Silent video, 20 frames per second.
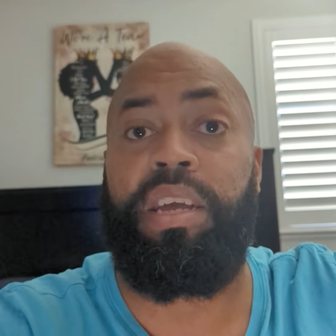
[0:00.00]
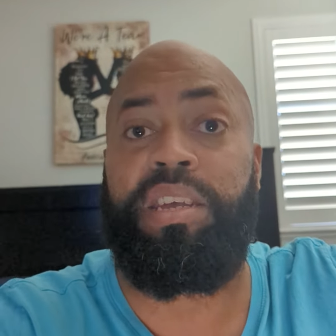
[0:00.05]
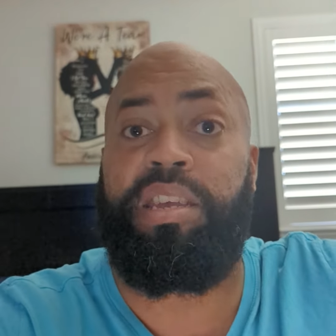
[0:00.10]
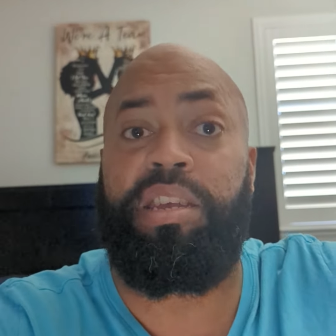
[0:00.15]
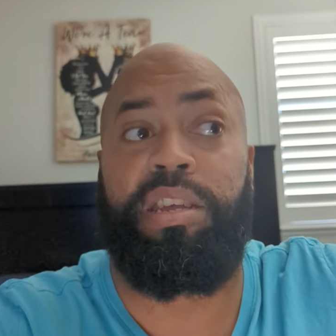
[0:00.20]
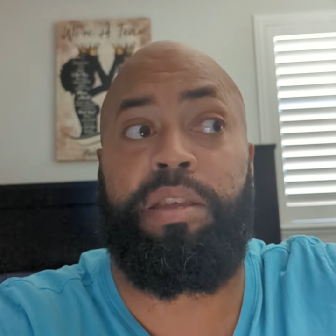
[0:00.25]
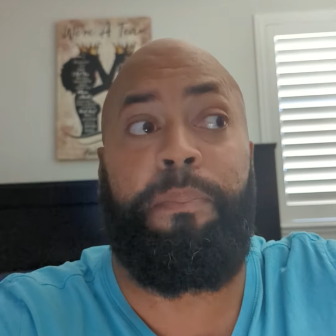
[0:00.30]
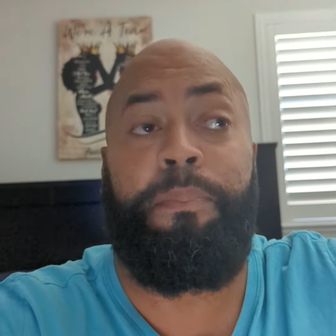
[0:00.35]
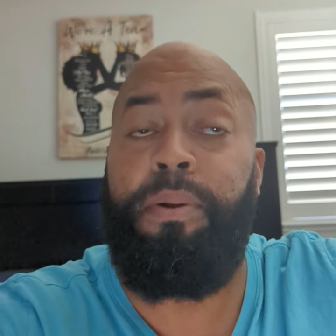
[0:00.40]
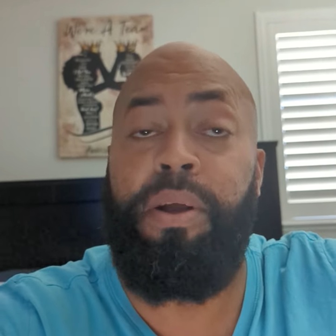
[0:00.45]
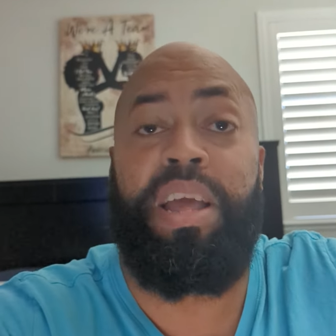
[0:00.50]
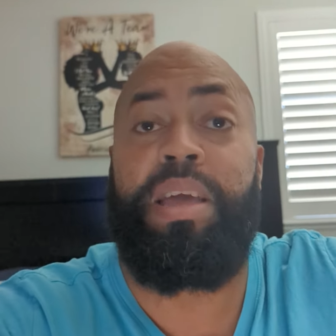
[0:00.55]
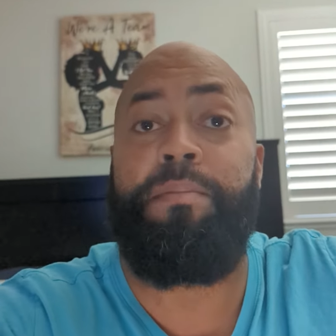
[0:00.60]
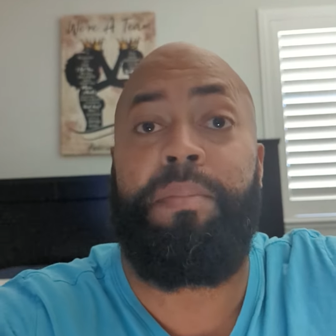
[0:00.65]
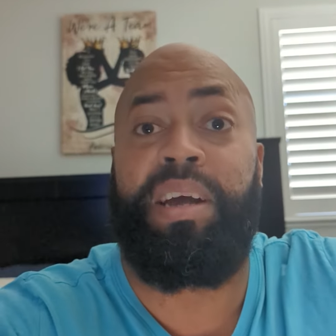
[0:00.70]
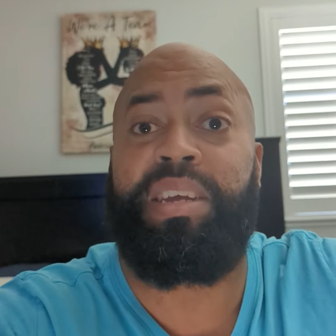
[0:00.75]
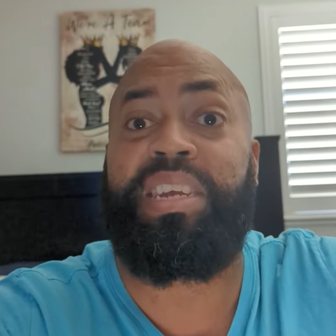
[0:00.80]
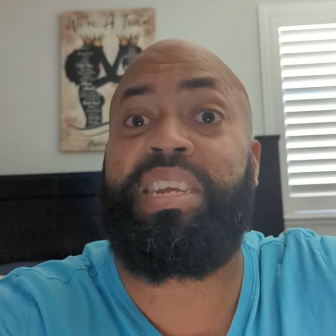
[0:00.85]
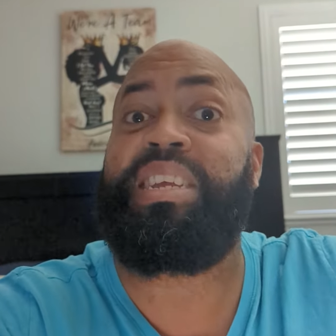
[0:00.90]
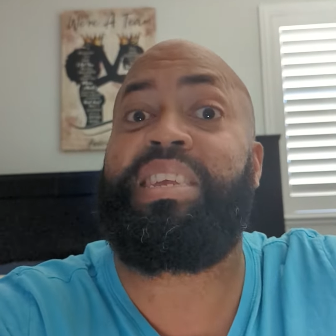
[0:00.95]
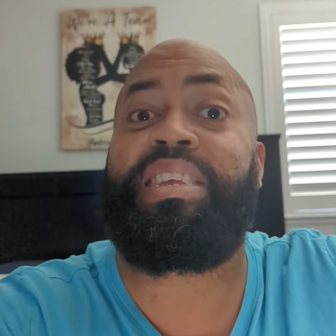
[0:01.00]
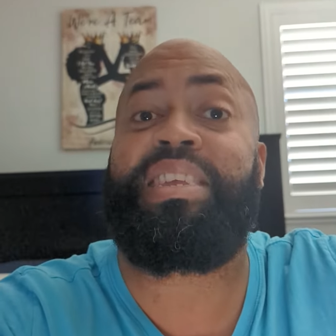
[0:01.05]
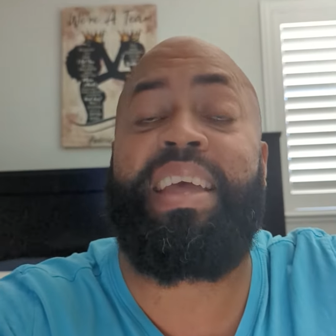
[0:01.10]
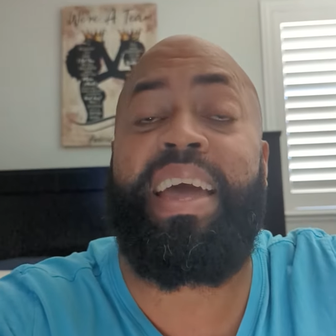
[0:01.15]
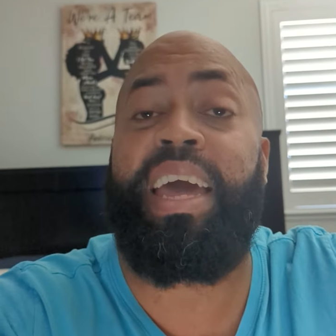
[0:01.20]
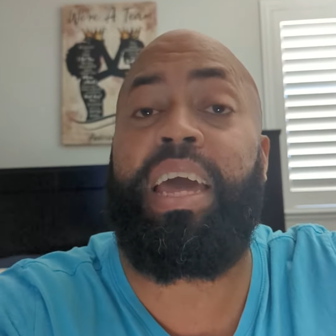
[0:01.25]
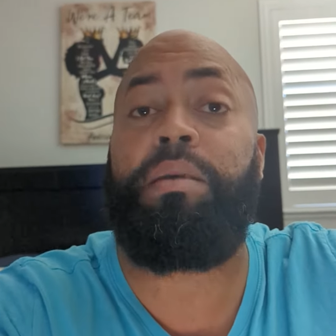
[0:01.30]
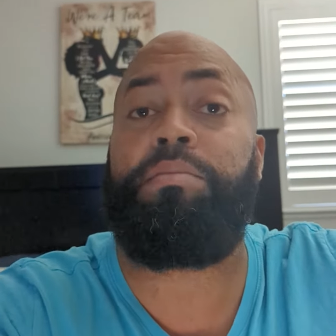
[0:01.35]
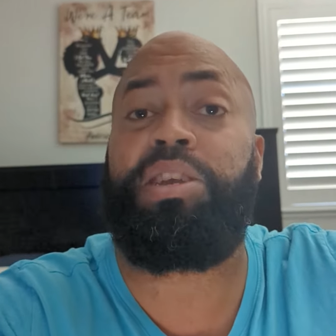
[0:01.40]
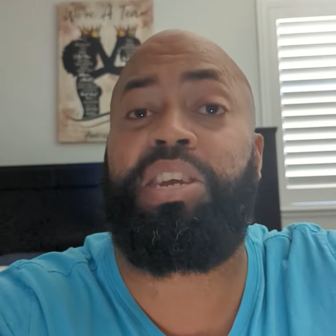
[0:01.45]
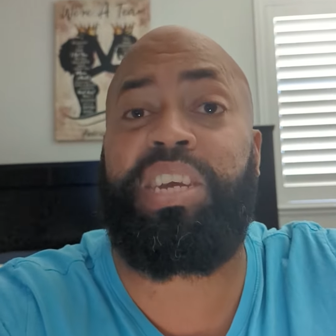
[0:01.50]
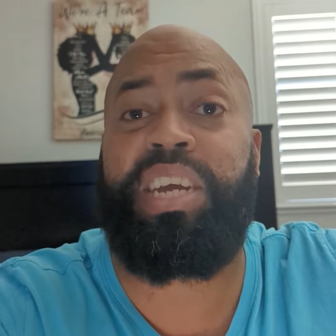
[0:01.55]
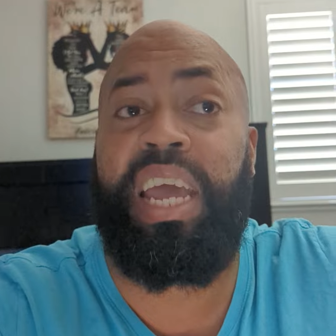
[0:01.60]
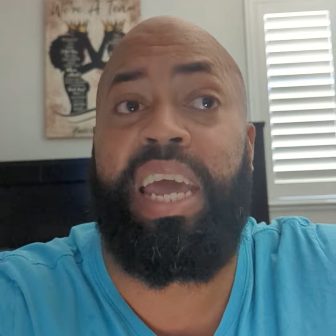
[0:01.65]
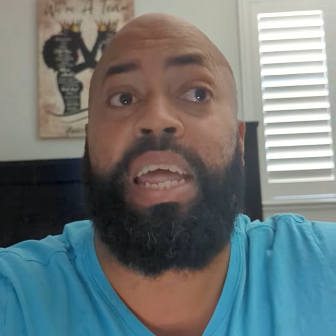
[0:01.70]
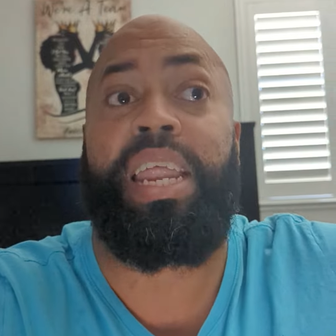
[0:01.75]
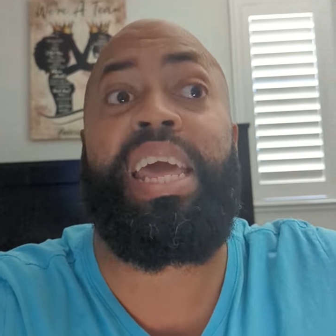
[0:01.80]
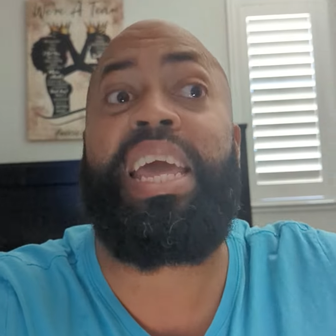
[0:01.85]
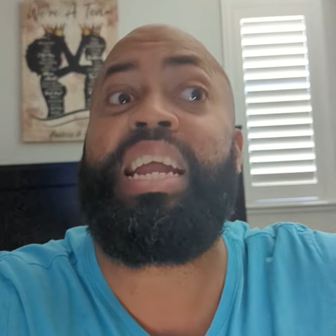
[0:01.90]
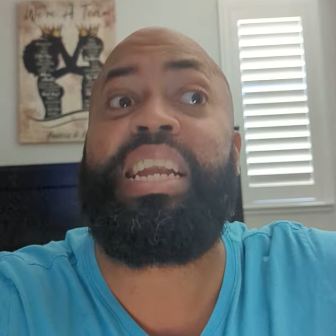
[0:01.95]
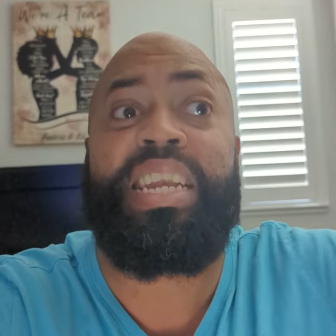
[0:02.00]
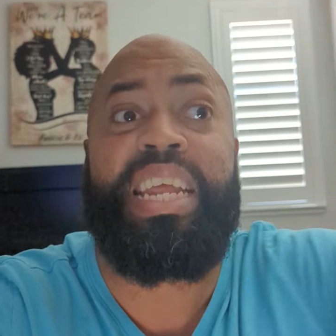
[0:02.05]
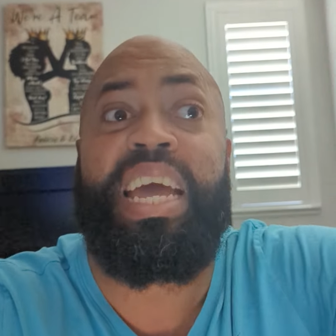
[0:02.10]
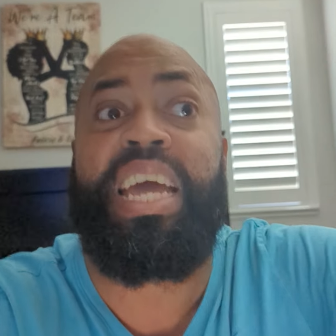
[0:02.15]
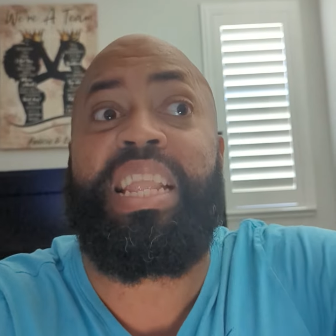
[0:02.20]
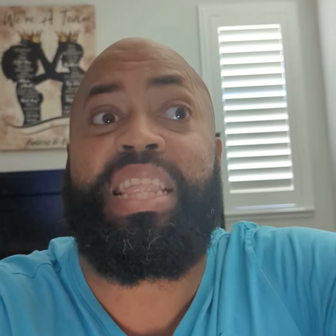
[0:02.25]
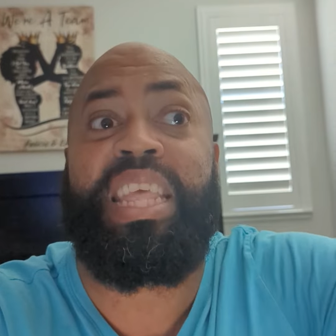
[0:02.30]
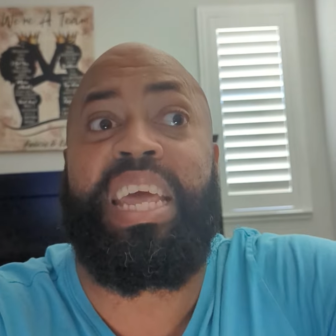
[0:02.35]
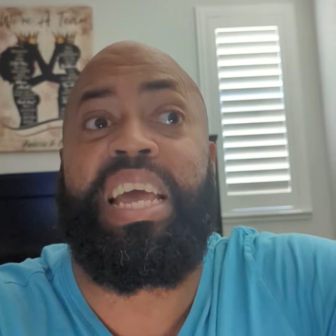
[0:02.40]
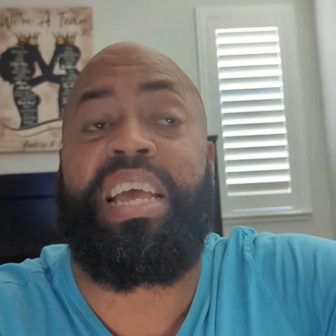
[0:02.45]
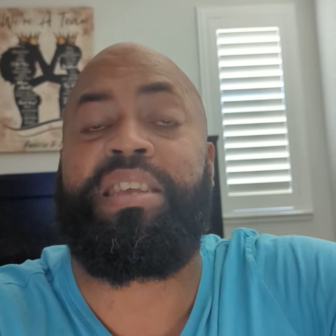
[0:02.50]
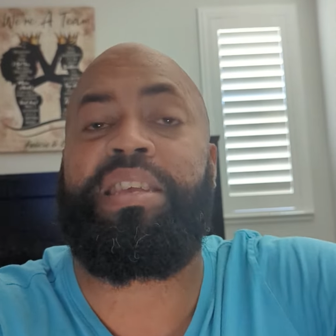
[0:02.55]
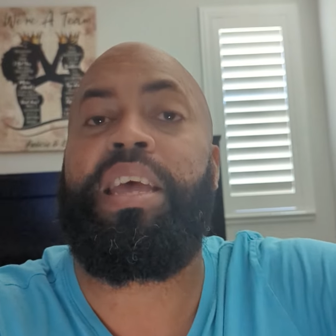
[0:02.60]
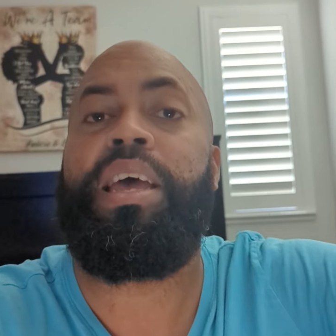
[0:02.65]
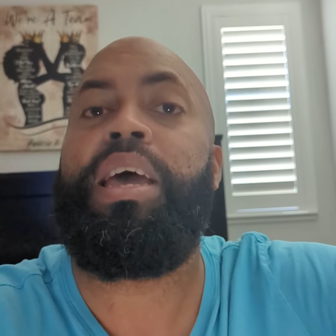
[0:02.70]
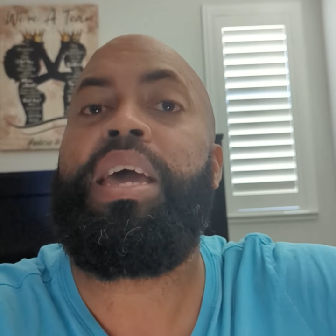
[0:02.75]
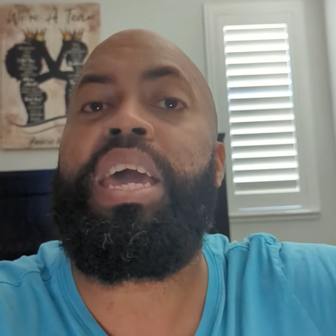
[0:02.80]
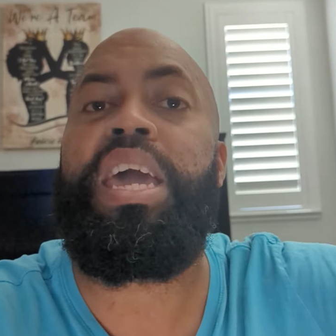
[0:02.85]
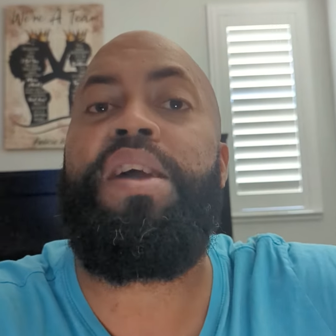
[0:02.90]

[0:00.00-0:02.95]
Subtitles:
This is pretty much the same shit. He did this.